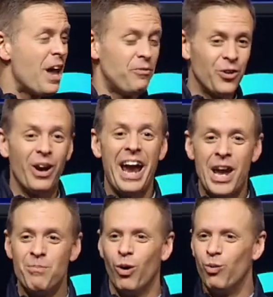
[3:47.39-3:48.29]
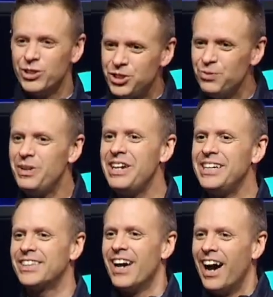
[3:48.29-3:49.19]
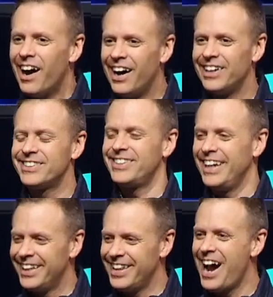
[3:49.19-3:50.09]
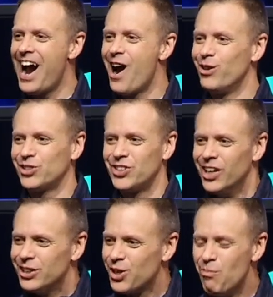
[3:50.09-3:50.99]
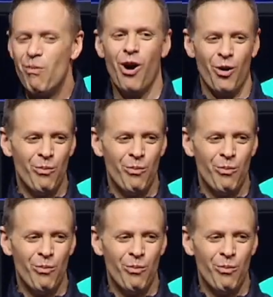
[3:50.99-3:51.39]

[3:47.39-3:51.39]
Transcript: if you're able, would you meet us in the house tomorrow